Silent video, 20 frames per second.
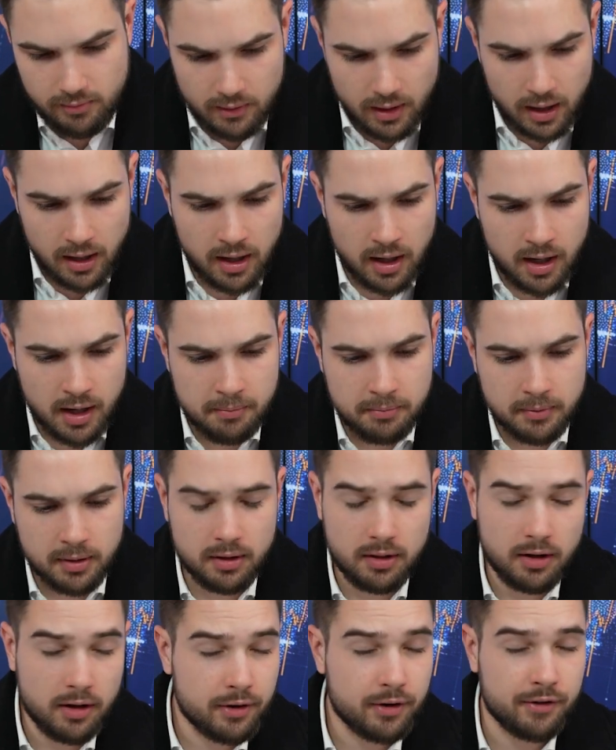A
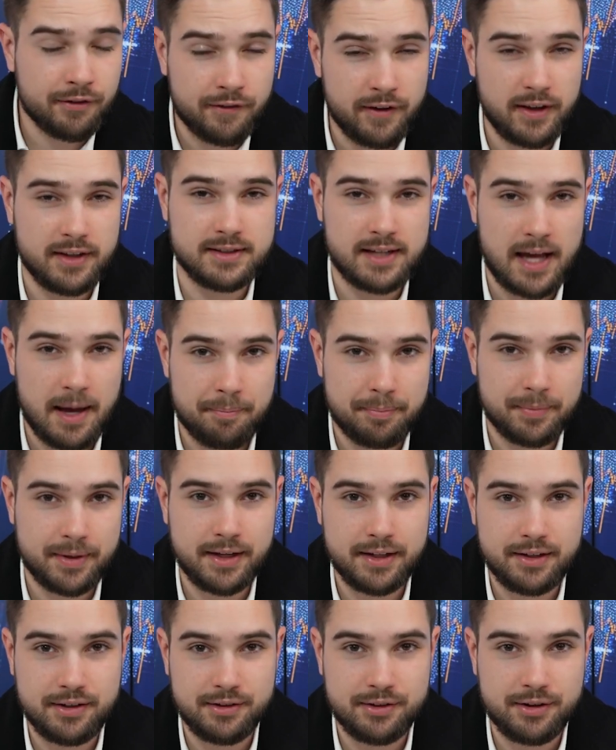lot of things
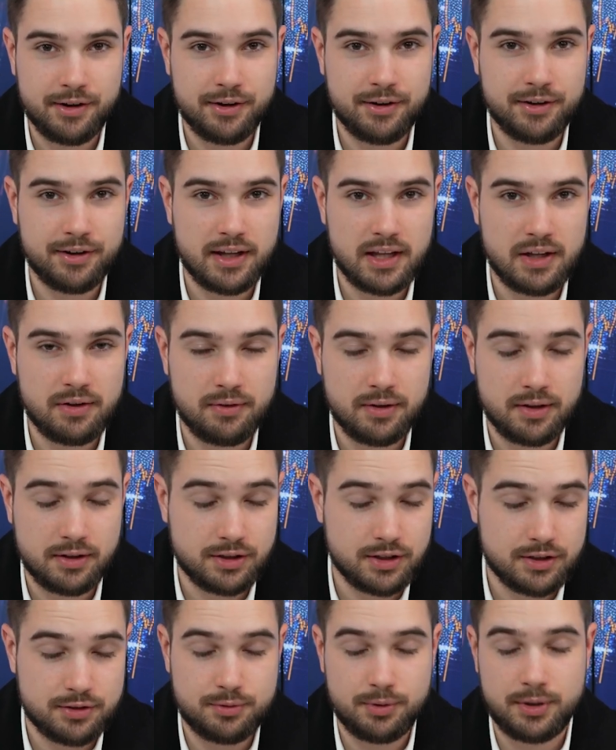happened, you know,
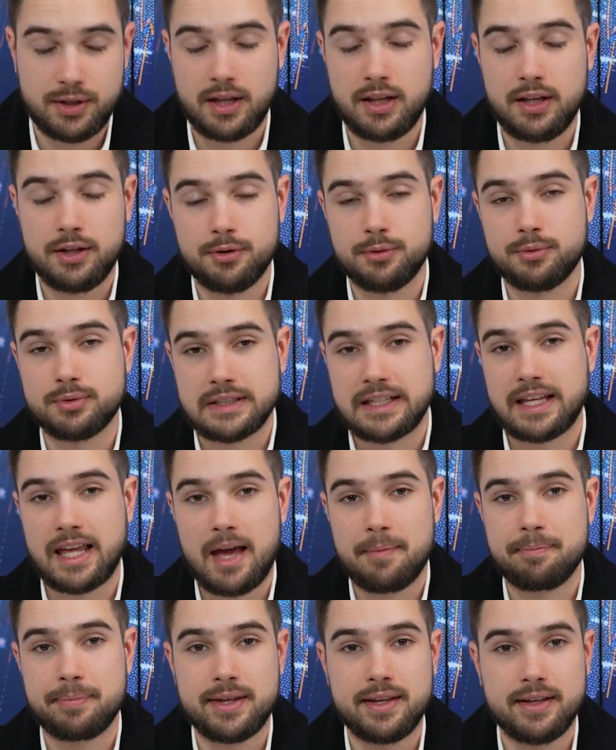just doing a little
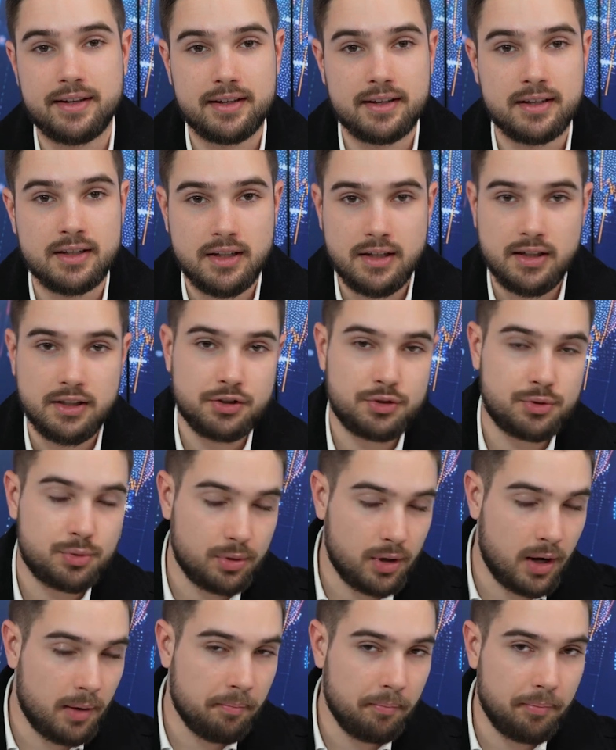recap here.
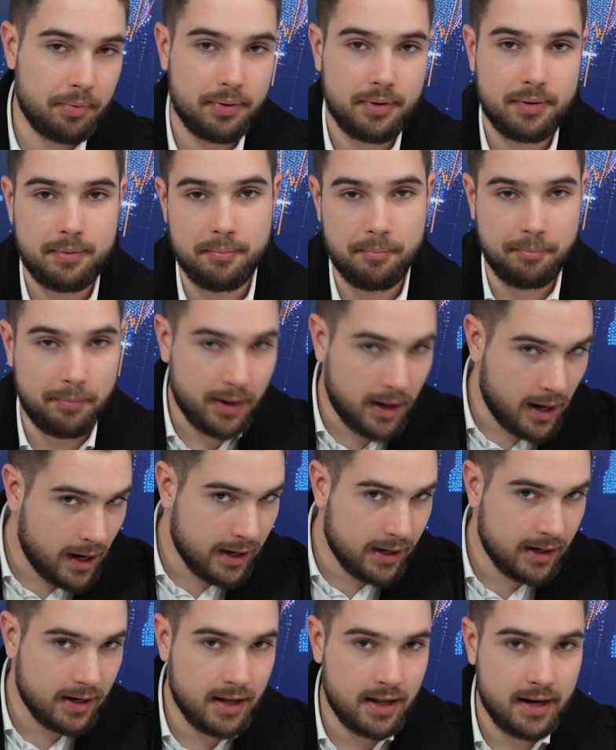Trump,
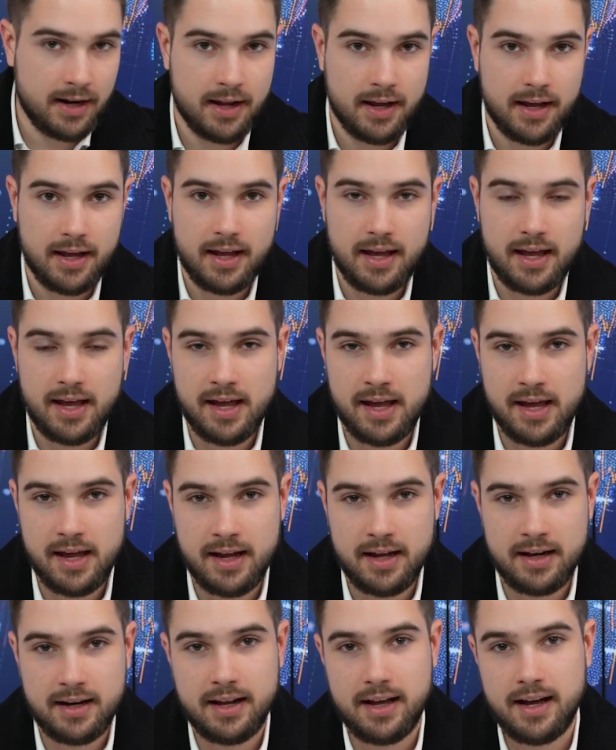Biden,
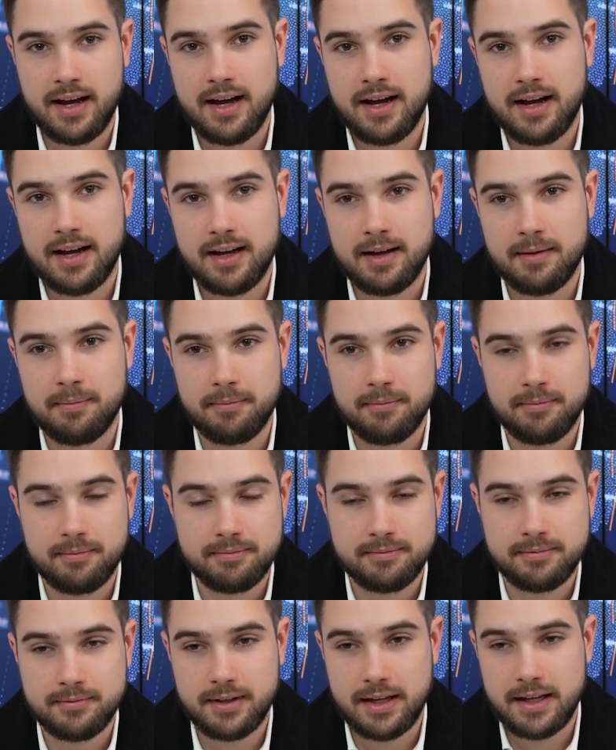and
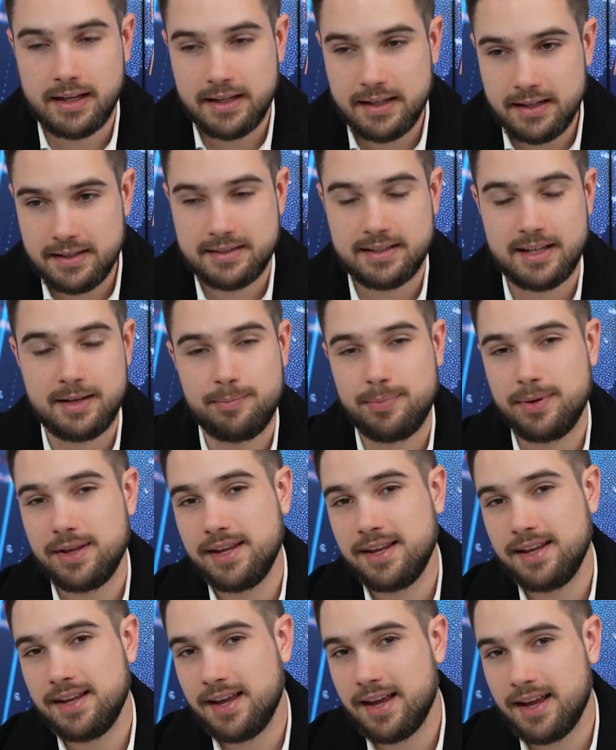
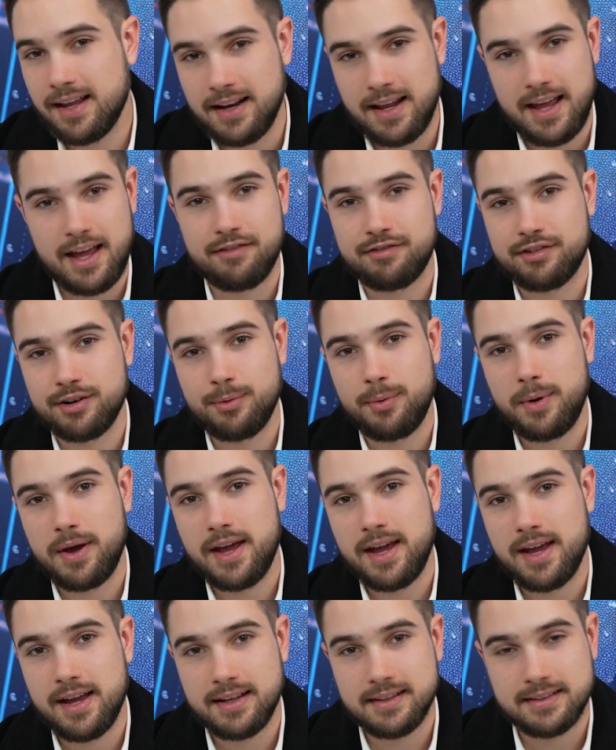ECB and
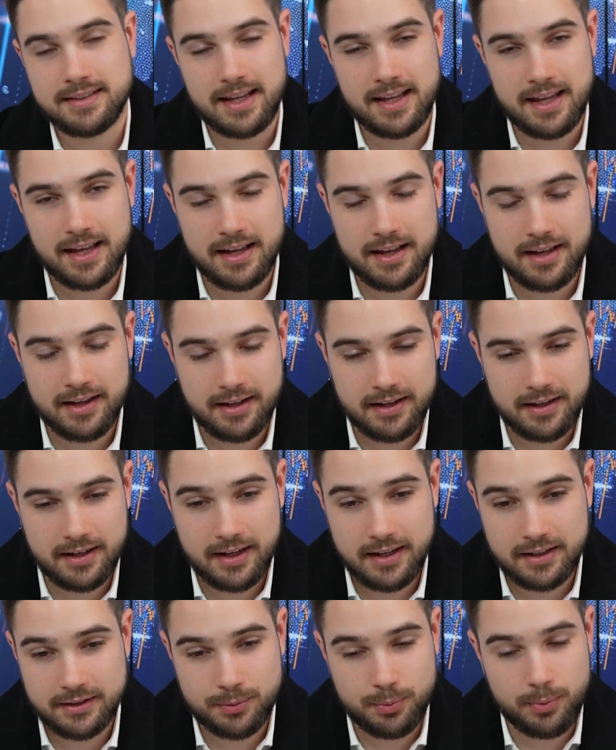everywhere,
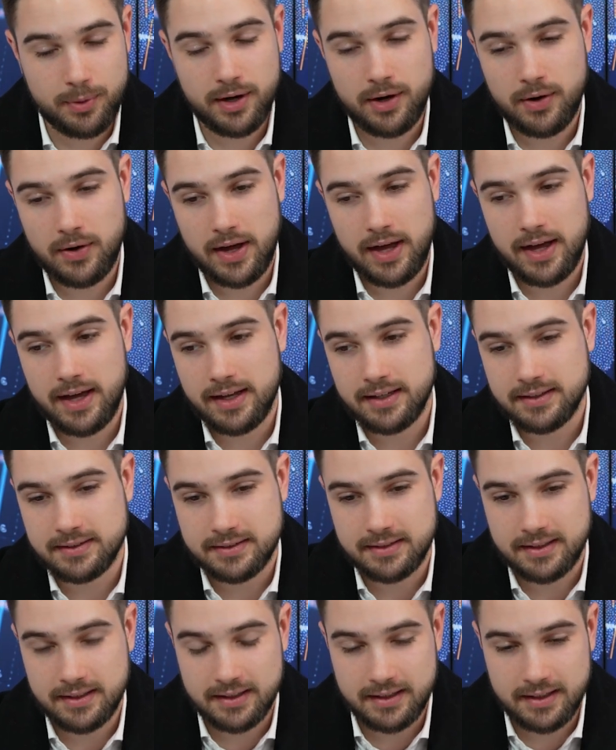as well as
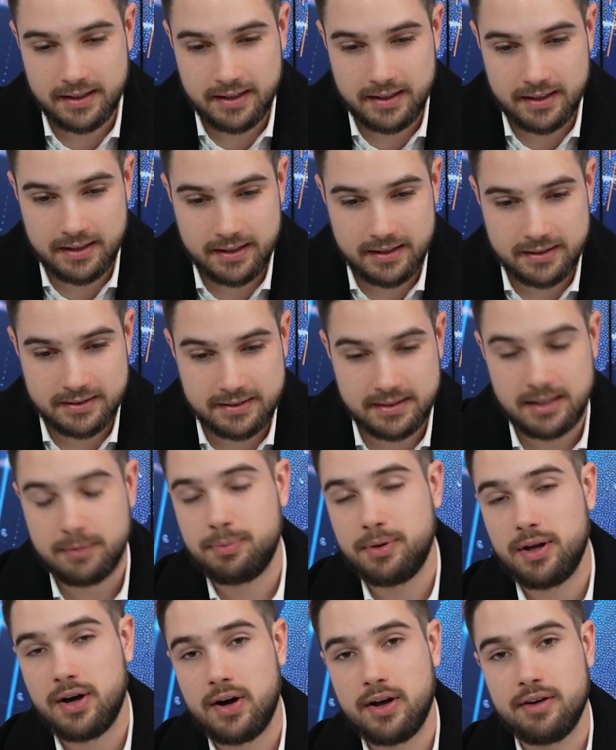the
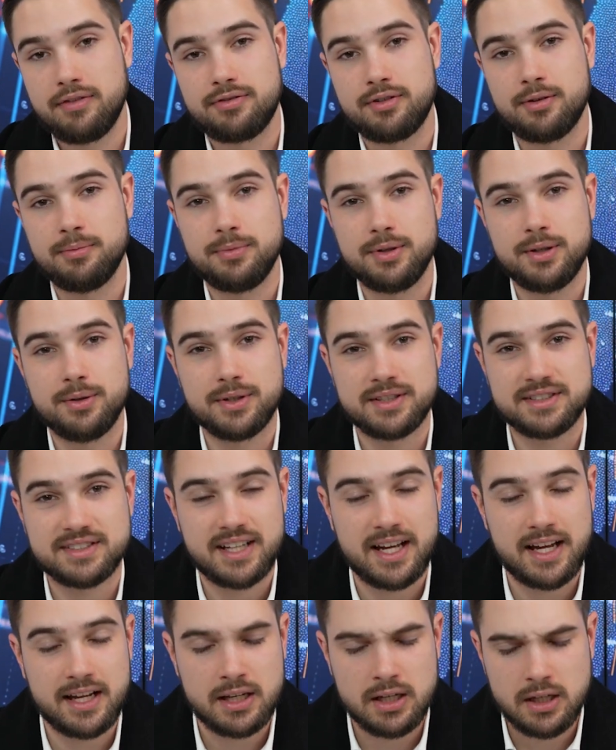CPI from
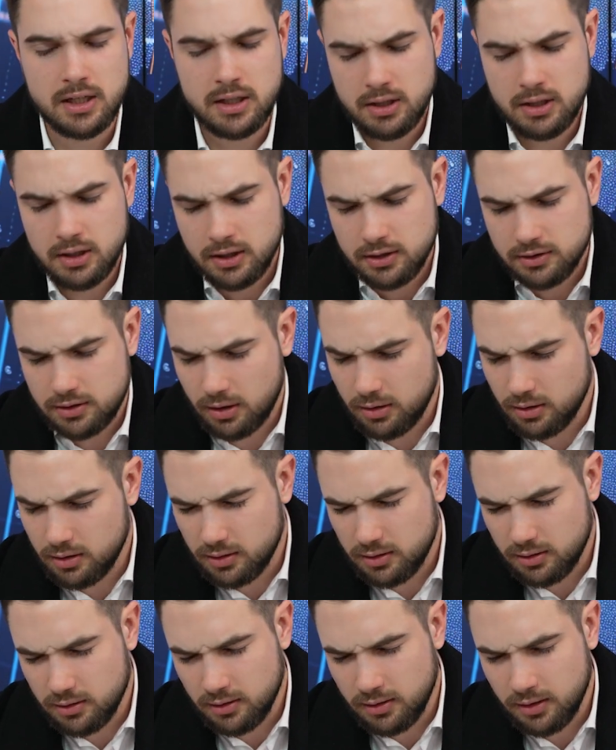USA. So
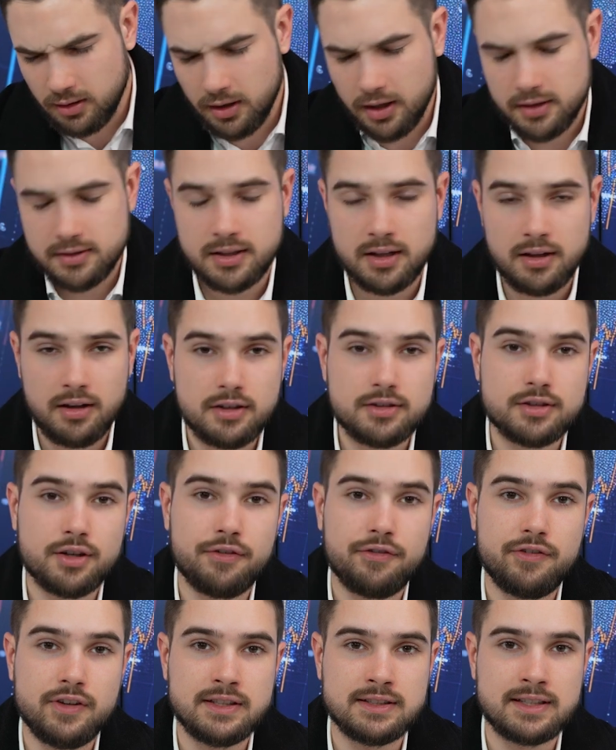lots and lots
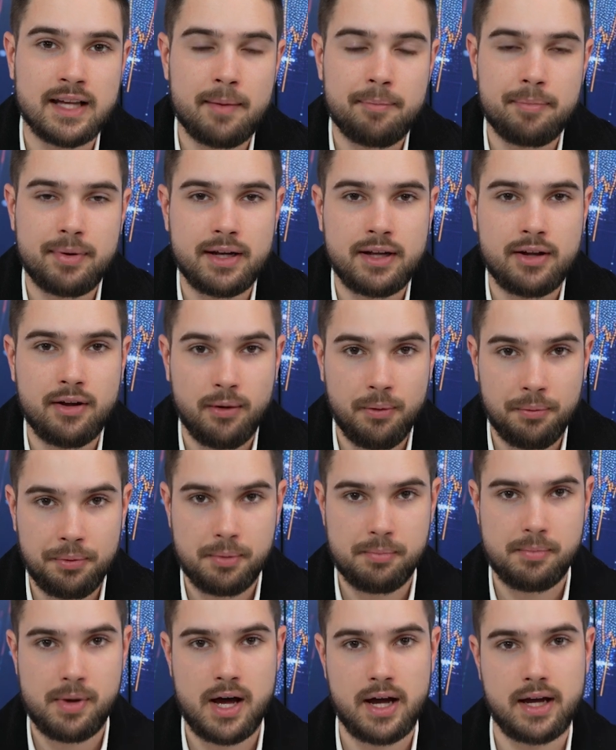of things happening on the
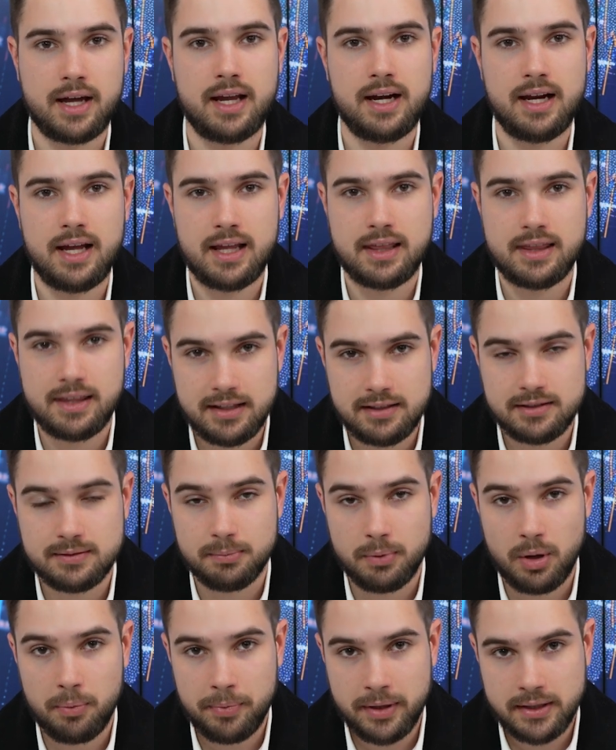market at this
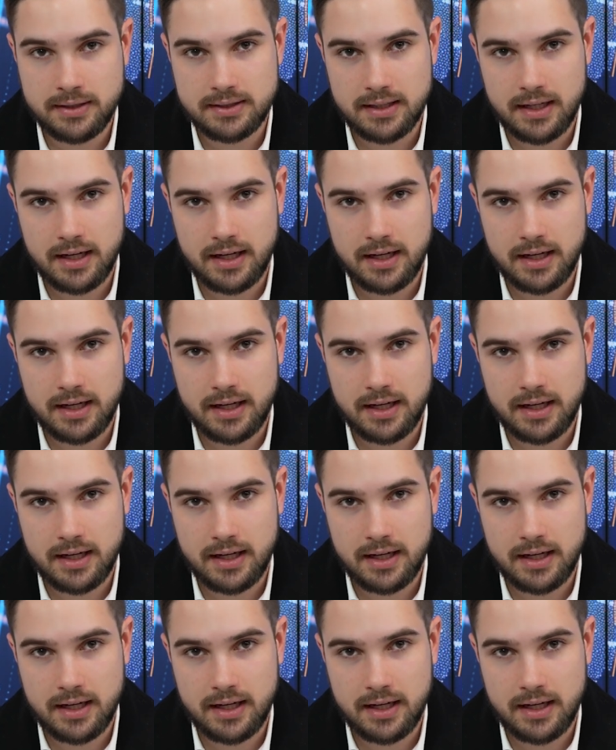moment.